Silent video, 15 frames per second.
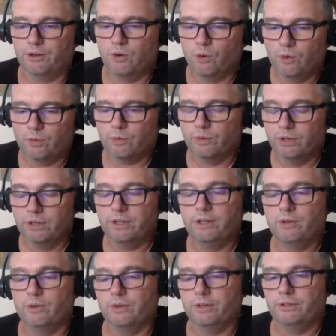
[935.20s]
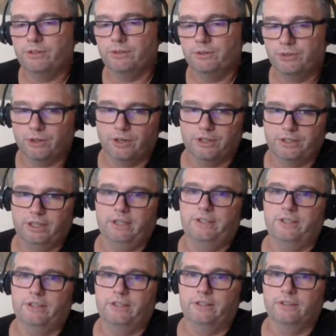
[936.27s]
really going to draw
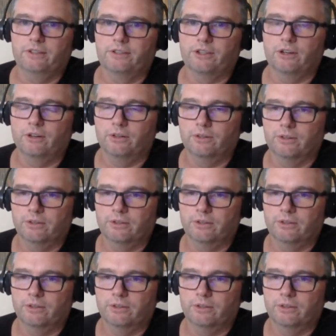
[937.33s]
attention. So,